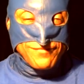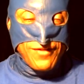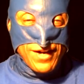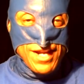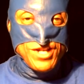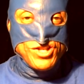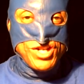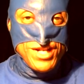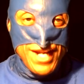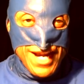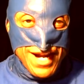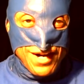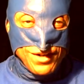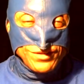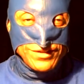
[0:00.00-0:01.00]
for
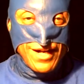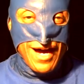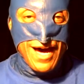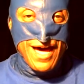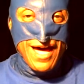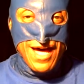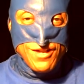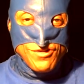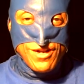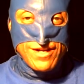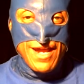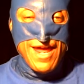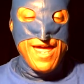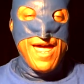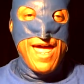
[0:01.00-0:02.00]
engineers,
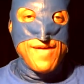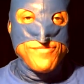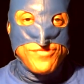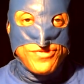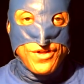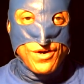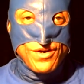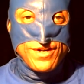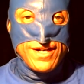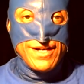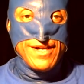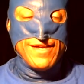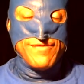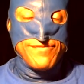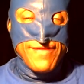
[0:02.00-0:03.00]

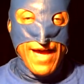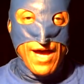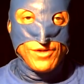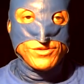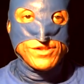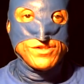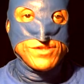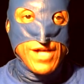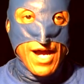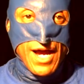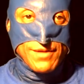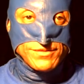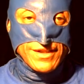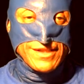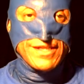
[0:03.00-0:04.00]
130,000
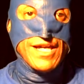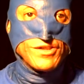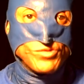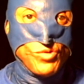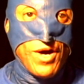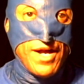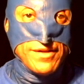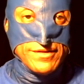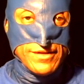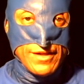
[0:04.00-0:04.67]
jobs. And guess what?